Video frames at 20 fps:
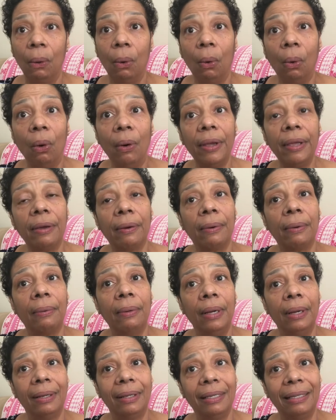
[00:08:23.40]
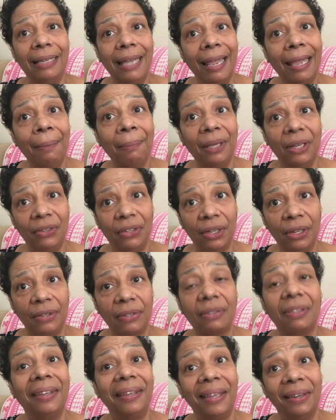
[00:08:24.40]
oil
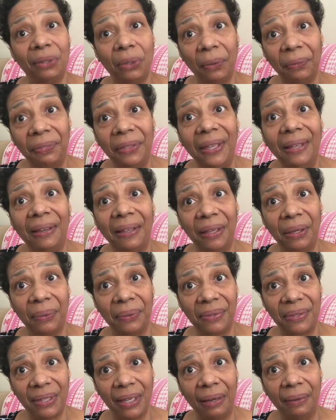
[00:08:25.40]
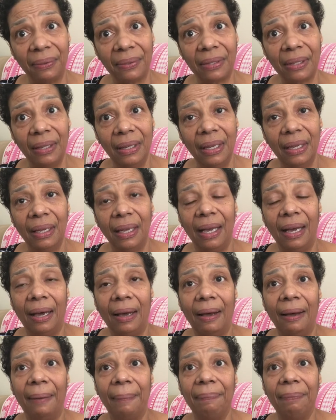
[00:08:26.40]
damages the endothelial cells.
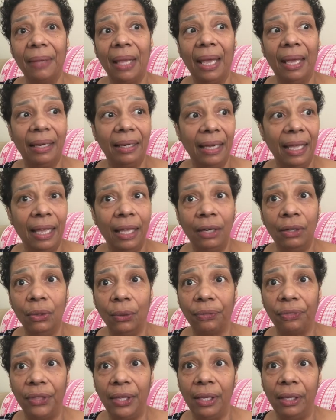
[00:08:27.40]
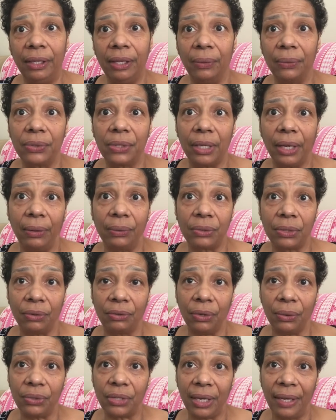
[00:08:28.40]
And endothelial cells are
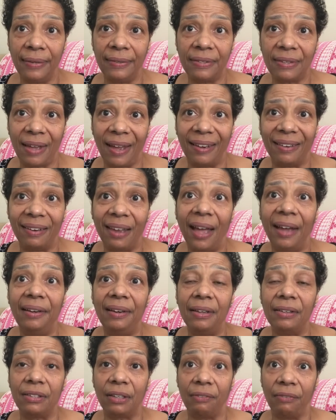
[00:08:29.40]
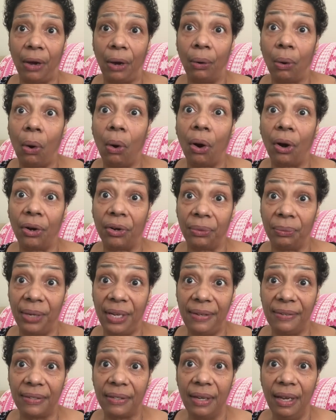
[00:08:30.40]
those inside linings of our
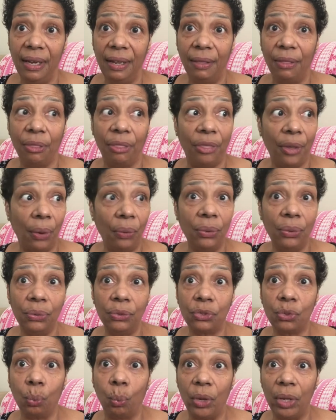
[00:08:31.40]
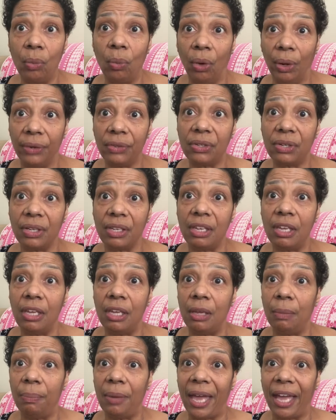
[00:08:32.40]
arteries. Those we want to
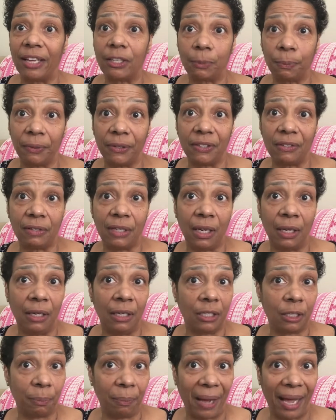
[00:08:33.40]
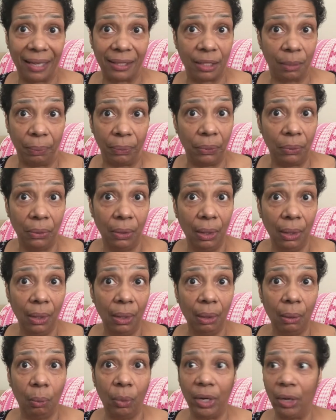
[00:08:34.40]
keep as pristine as possible.
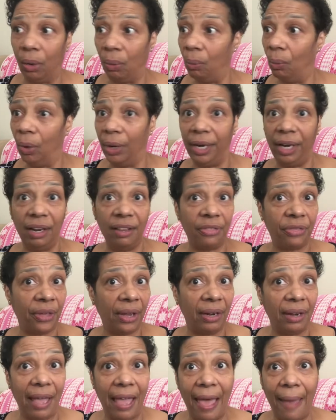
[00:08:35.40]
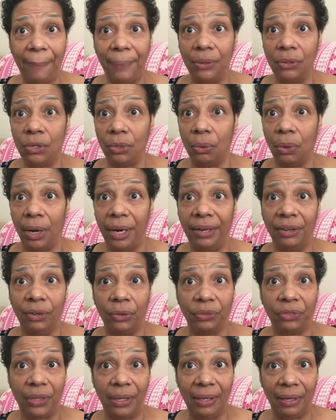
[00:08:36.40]
We don't want anything to happen to our
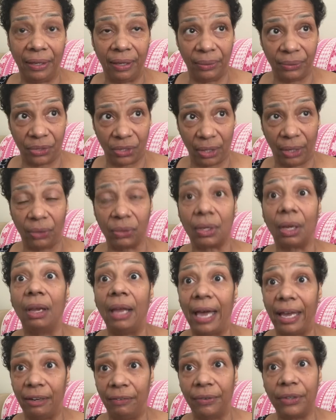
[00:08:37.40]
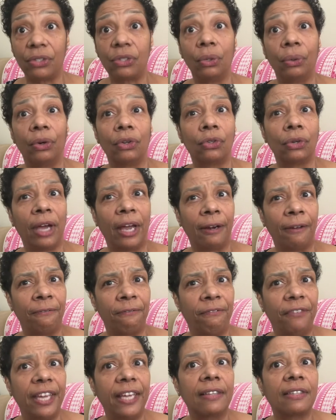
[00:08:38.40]
endothelial cells. A lot of us who are trying to
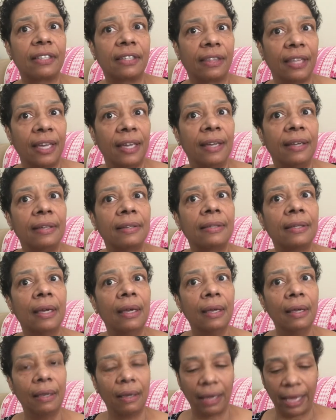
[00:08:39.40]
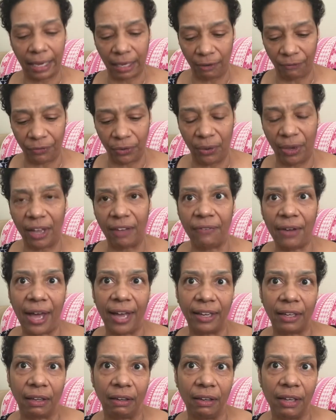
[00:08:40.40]
fix things, like if you have
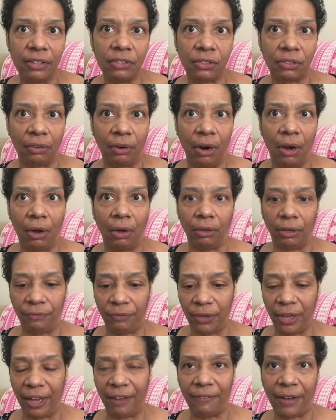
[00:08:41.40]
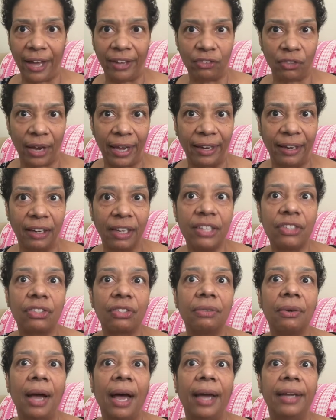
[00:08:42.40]
high cholesterol, if you have high
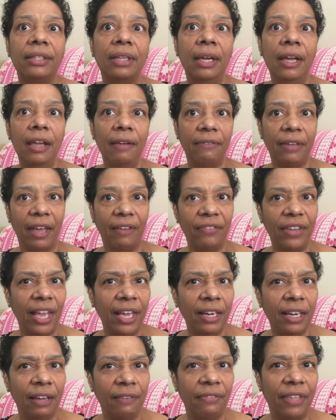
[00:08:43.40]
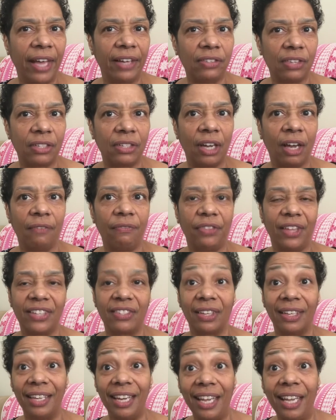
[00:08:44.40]
triglycerides, if you have any of that stuff
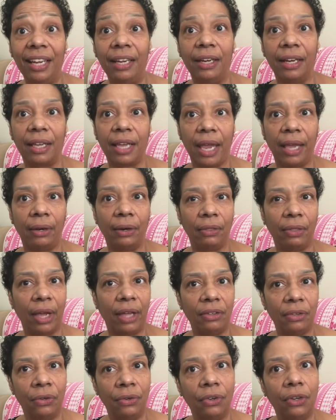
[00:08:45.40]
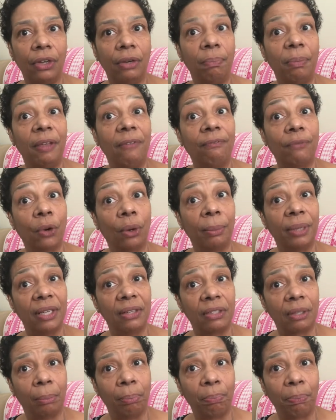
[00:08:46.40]
that's an indicator that you could be forming
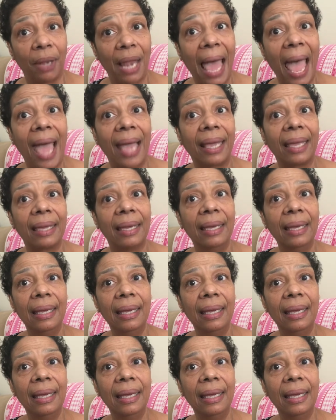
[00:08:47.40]
some plaque